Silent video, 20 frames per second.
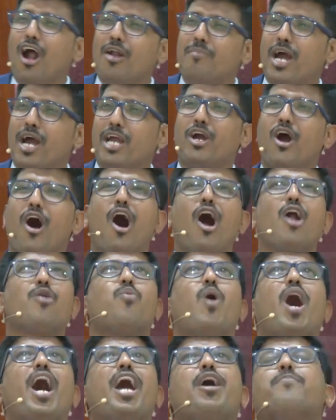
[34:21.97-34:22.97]

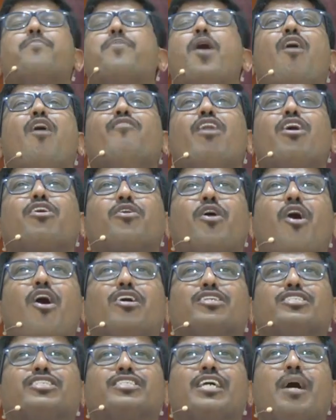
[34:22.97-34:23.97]
why upon the
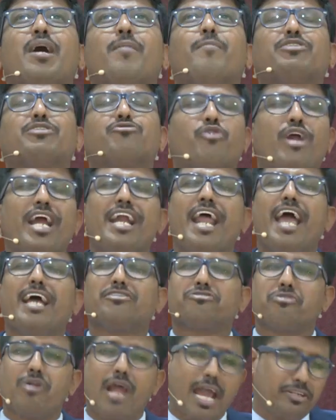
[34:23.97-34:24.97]
cross?" But 3 days
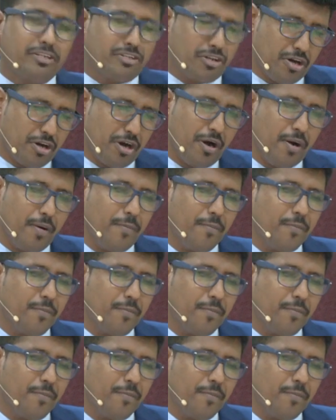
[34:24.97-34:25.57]
later,